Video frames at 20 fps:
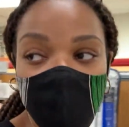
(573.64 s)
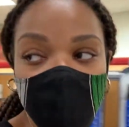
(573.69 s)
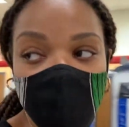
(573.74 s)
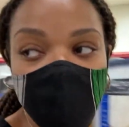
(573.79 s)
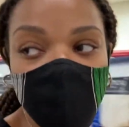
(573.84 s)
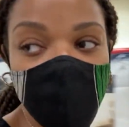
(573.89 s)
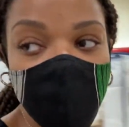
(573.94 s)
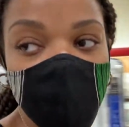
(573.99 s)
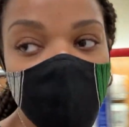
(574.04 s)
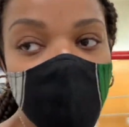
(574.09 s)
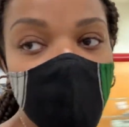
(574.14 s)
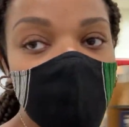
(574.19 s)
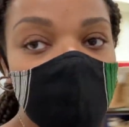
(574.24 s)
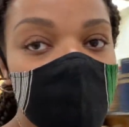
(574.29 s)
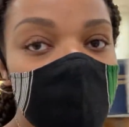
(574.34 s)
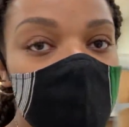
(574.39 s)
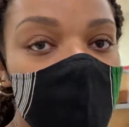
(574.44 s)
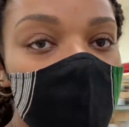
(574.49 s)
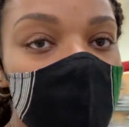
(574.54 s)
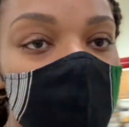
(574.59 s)
these stores
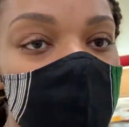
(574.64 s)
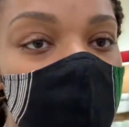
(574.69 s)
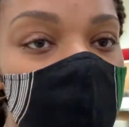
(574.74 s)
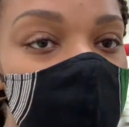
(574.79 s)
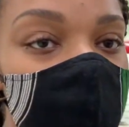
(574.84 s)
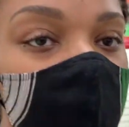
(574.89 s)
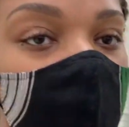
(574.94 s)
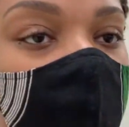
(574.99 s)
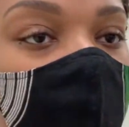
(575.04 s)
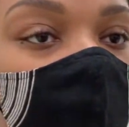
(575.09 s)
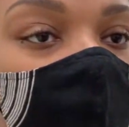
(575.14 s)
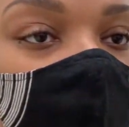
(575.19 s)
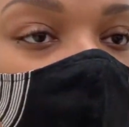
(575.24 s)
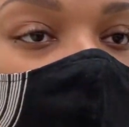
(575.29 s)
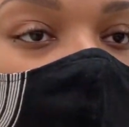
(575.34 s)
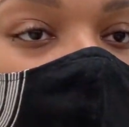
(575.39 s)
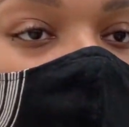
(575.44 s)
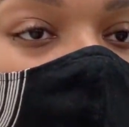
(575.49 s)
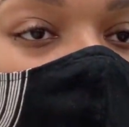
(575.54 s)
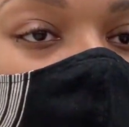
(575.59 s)
basically have the same
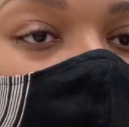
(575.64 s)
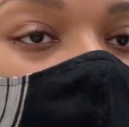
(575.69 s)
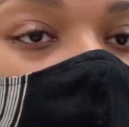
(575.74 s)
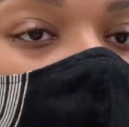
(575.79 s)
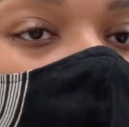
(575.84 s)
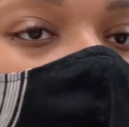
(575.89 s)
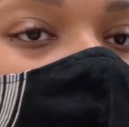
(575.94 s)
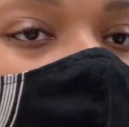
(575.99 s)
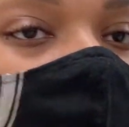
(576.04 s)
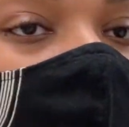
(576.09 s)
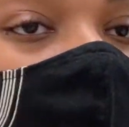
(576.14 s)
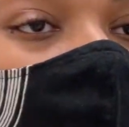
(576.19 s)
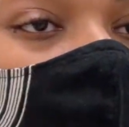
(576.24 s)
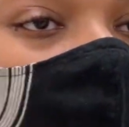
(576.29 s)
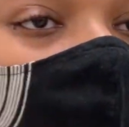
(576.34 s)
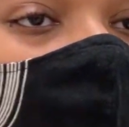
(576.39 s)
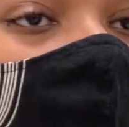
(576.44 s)
vendors. Cause